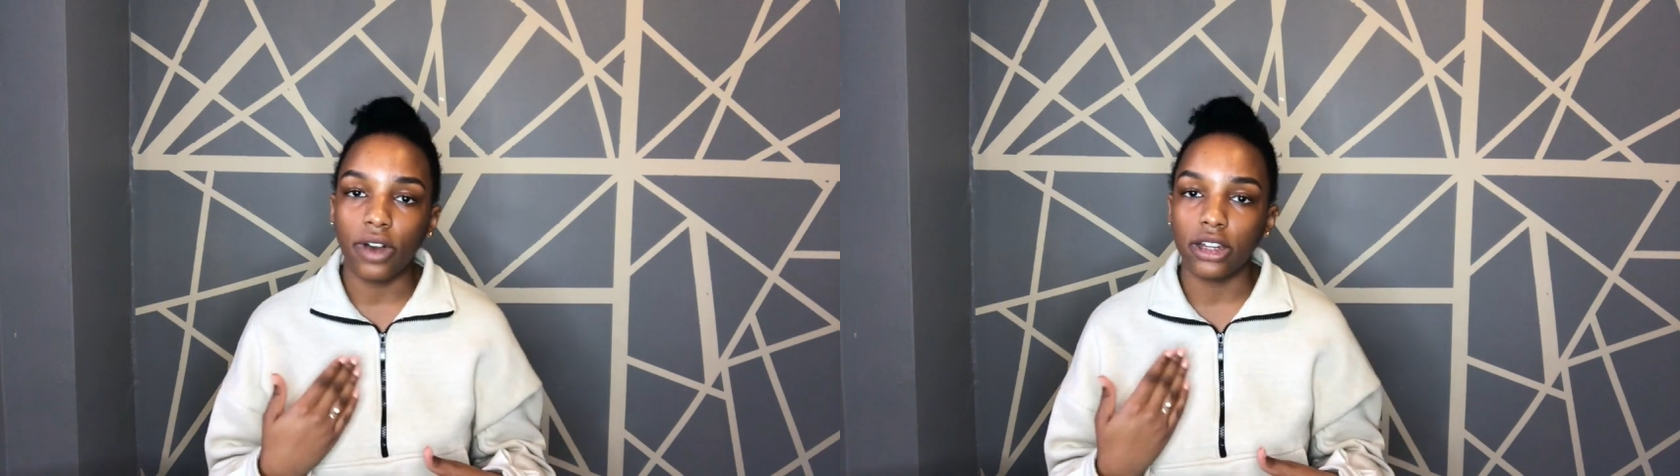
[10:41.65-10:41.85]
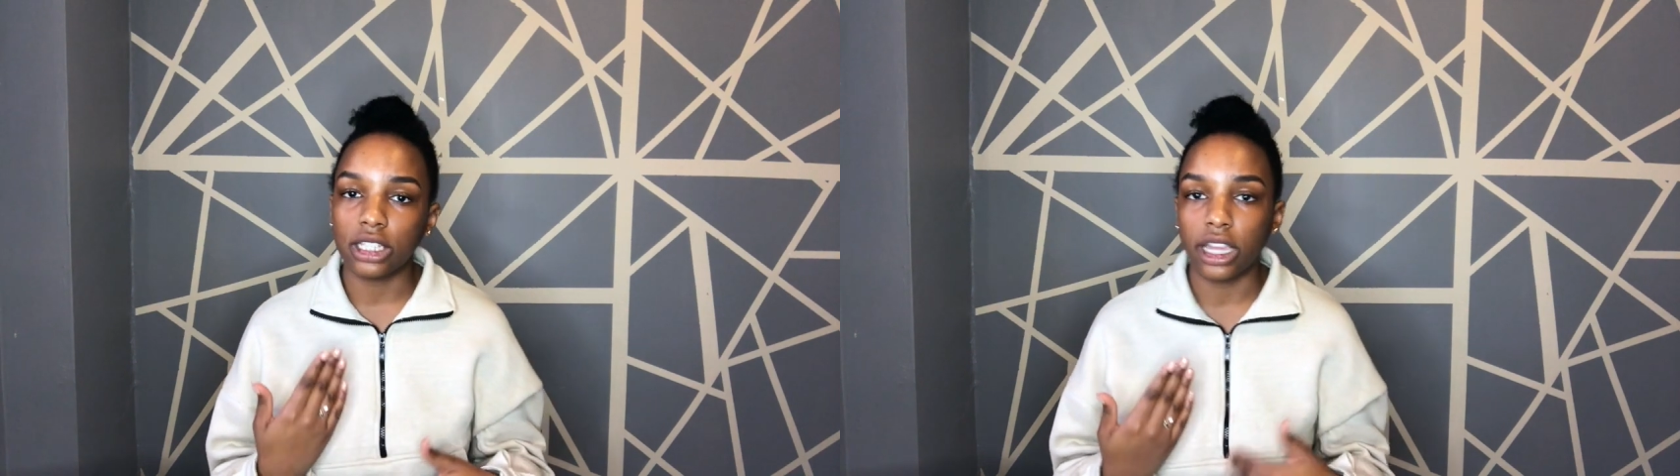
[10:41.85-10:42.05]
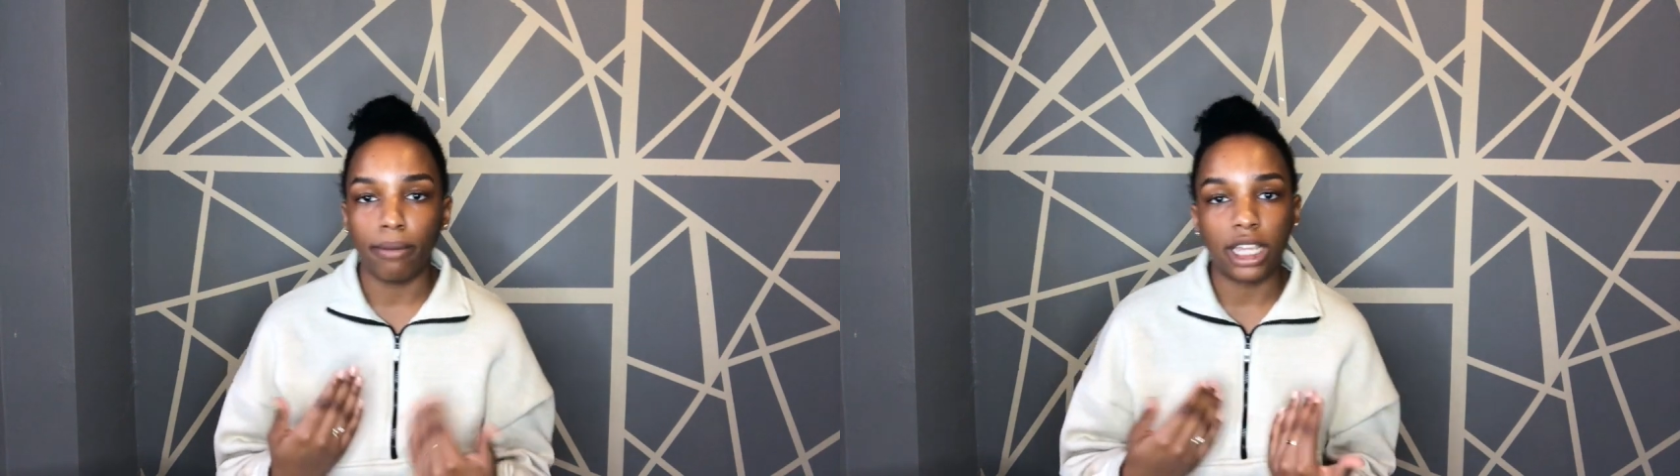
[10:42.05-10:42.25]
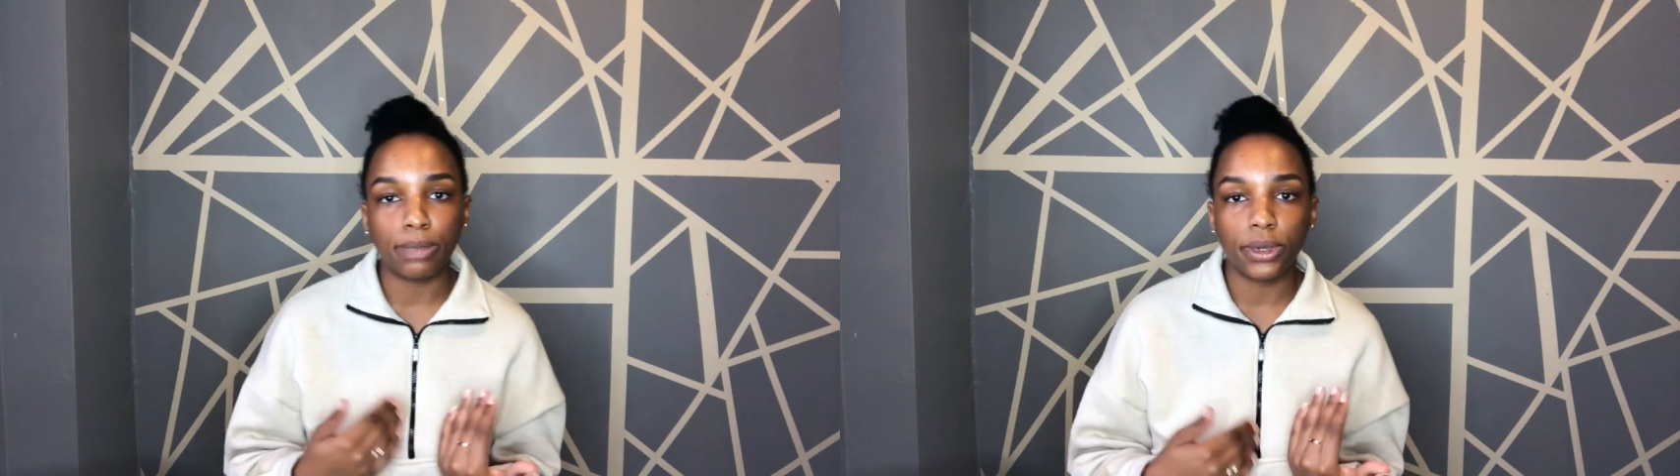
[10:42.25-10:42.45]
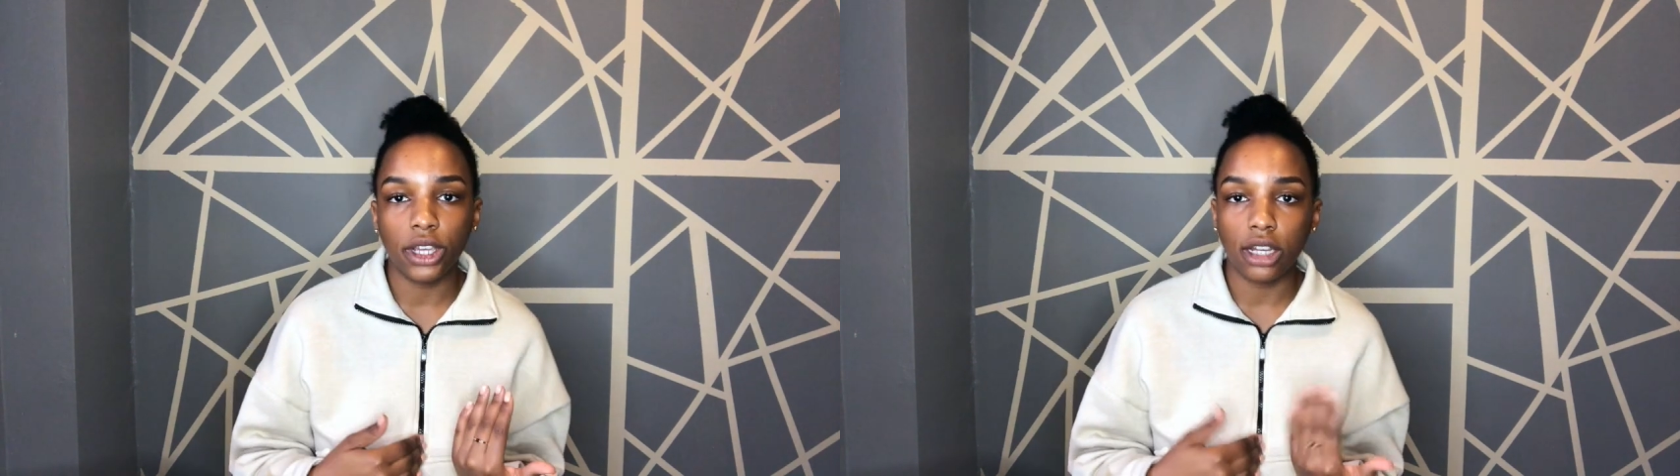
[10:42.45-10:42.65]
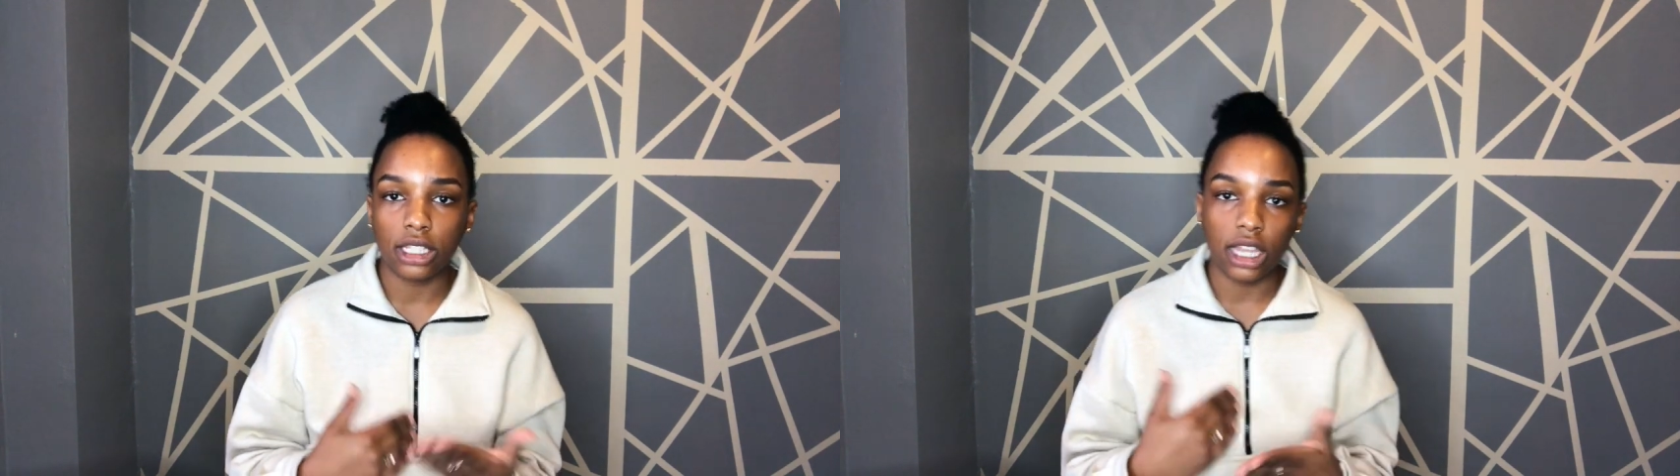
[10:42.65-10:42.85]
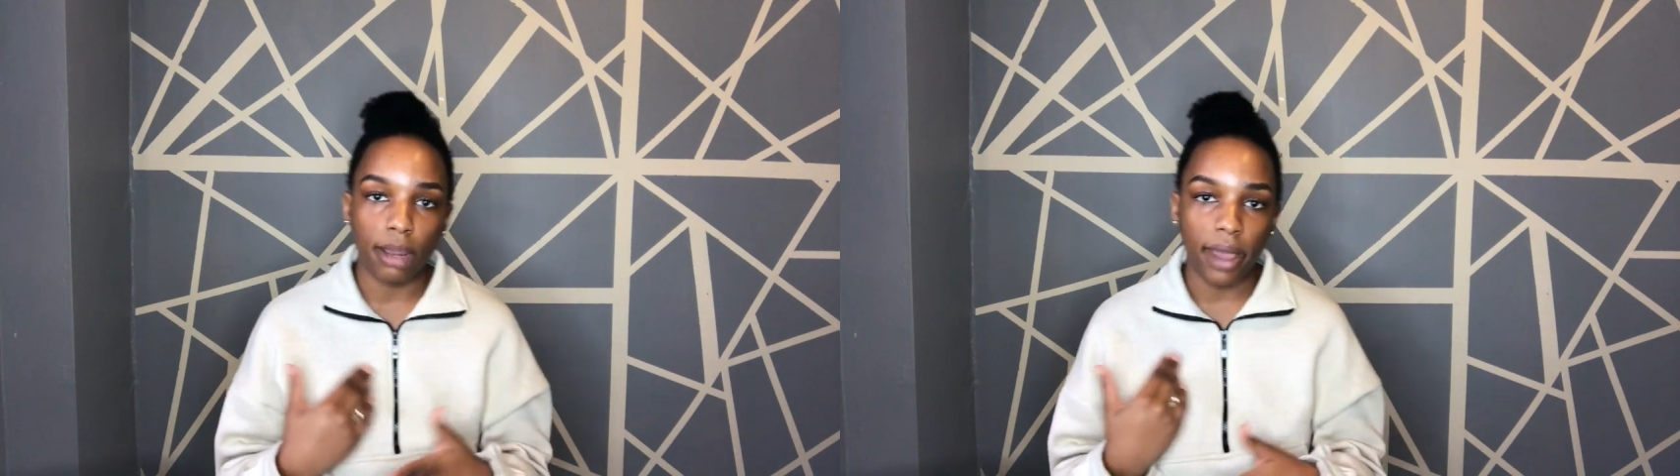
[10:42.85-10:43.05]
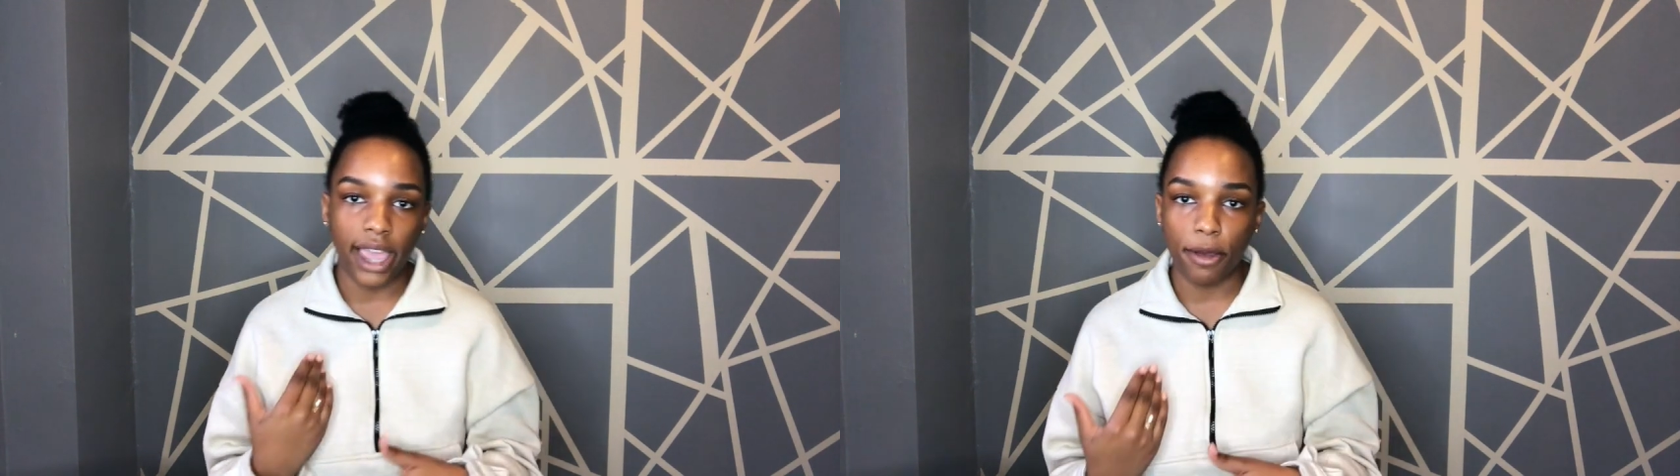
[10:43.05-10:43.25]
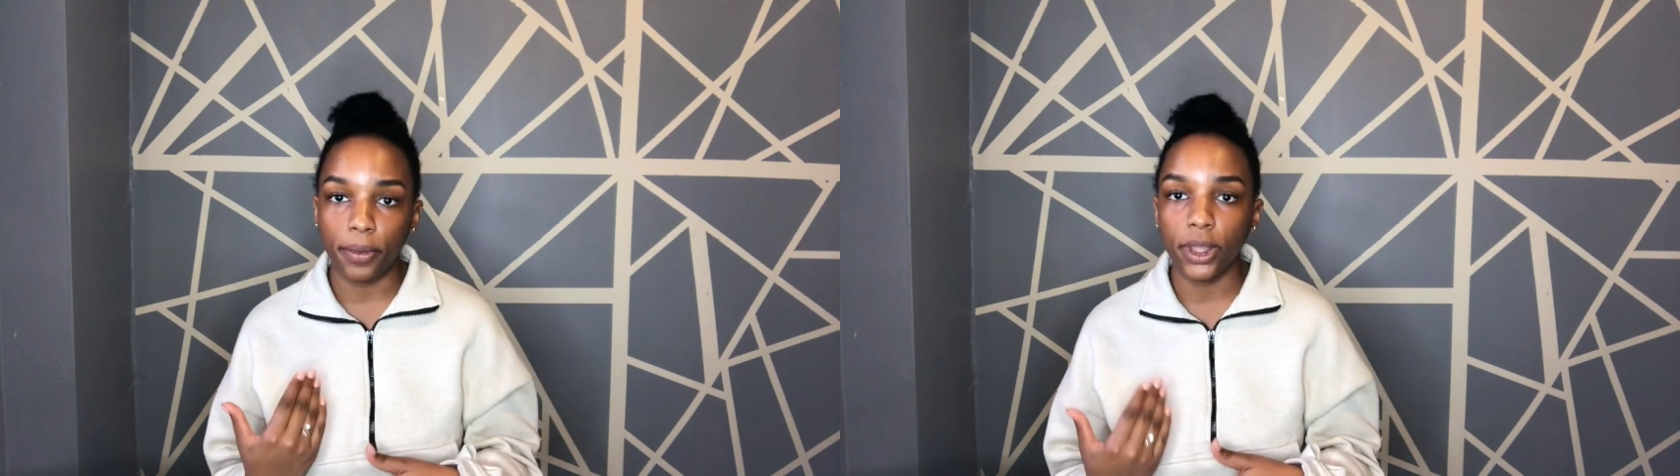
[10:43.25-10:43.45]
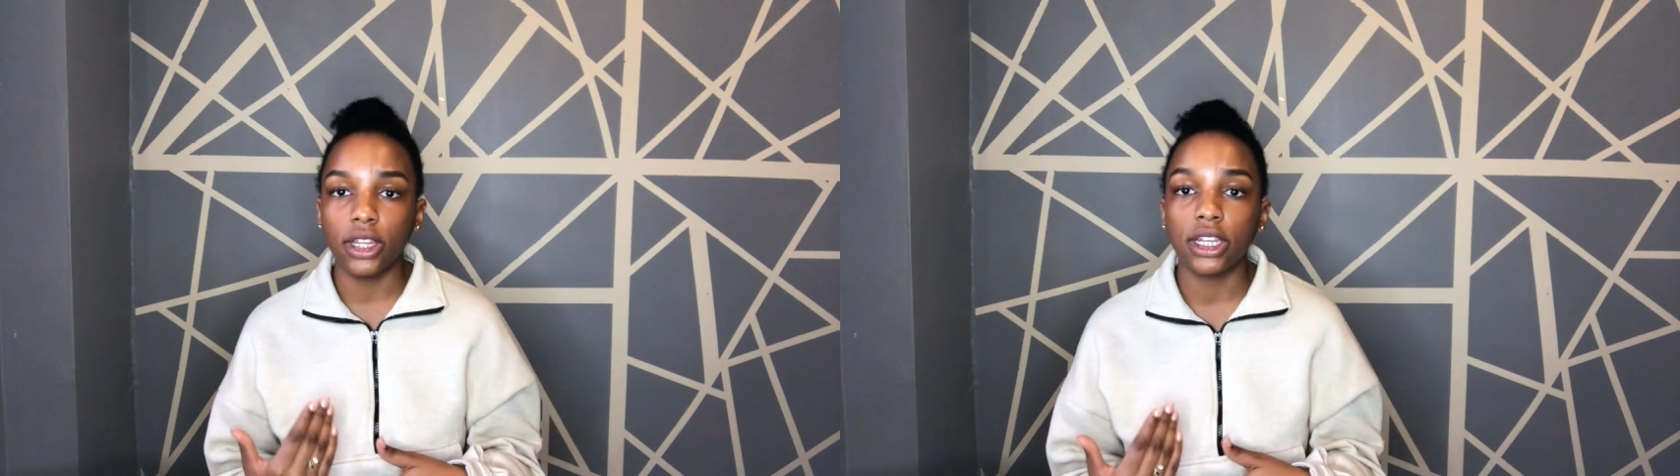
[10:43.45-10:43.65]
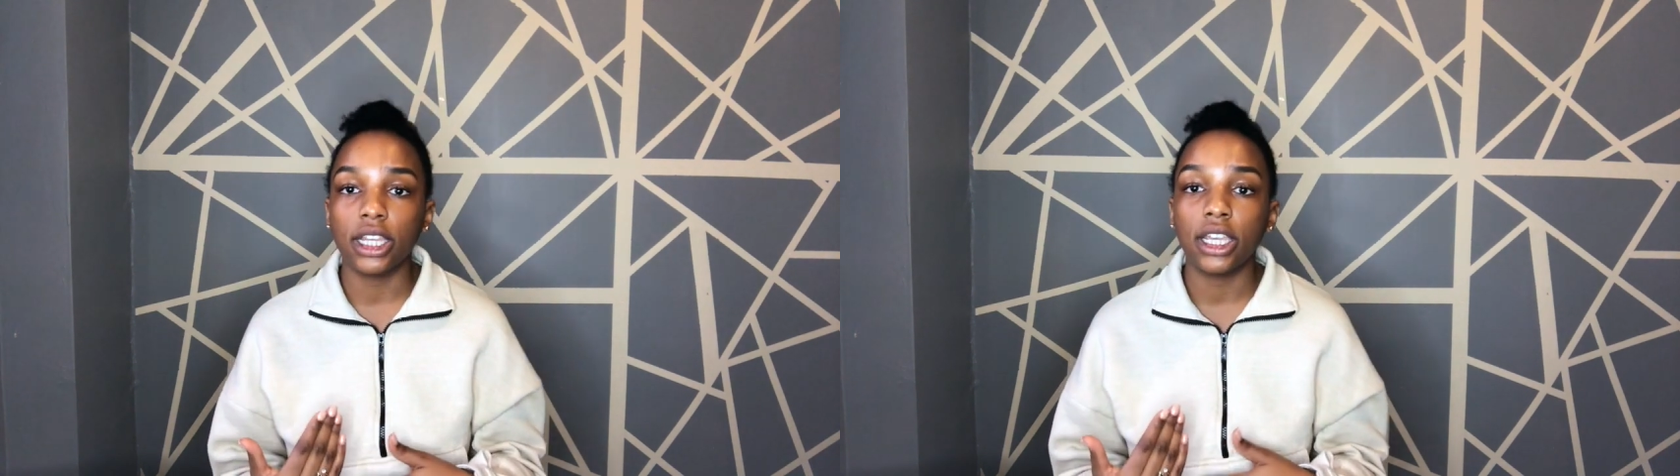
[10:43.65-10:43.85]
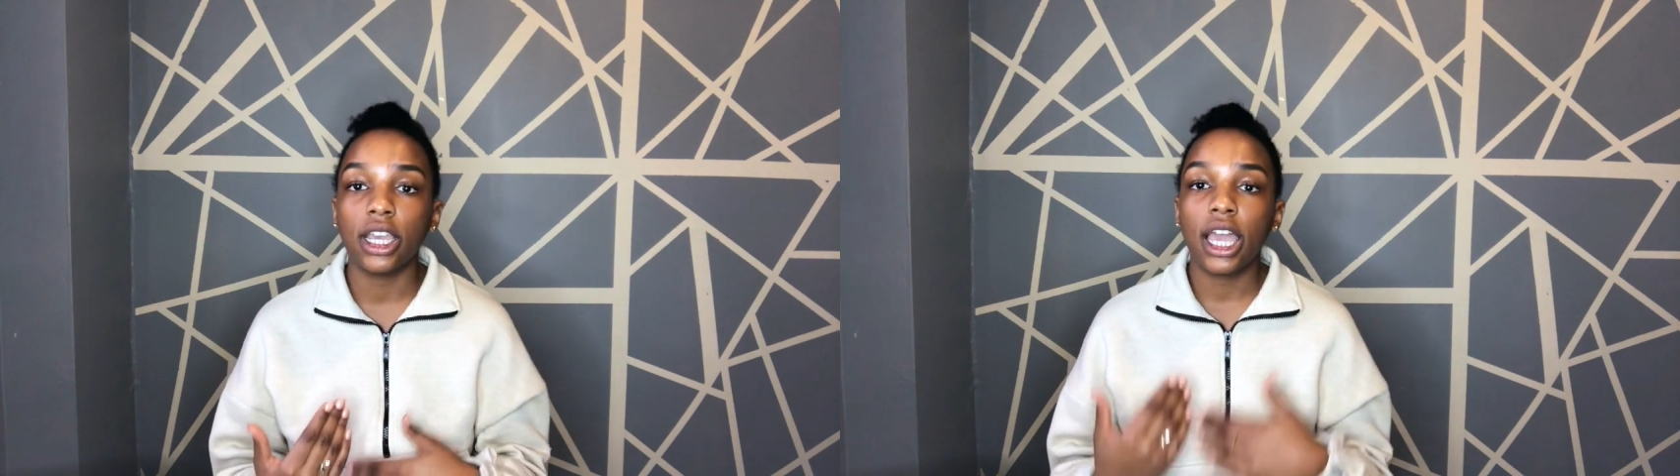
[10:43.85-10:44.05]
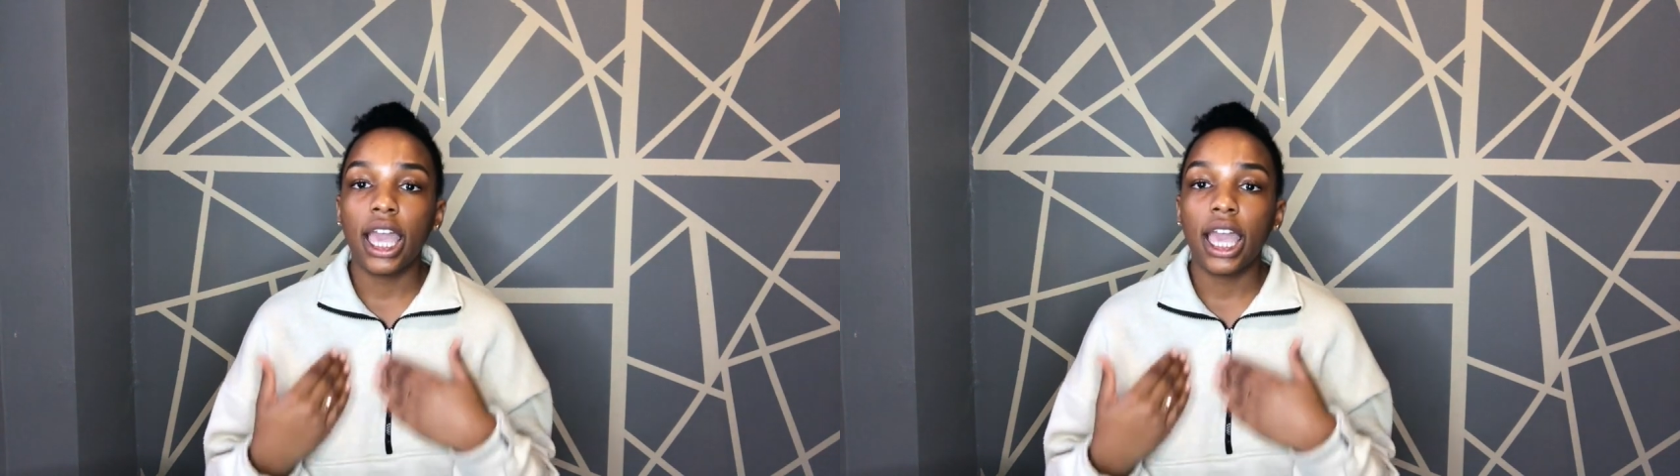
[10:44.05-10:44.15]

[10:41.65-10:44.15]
understanding my spirit, understanding my capability,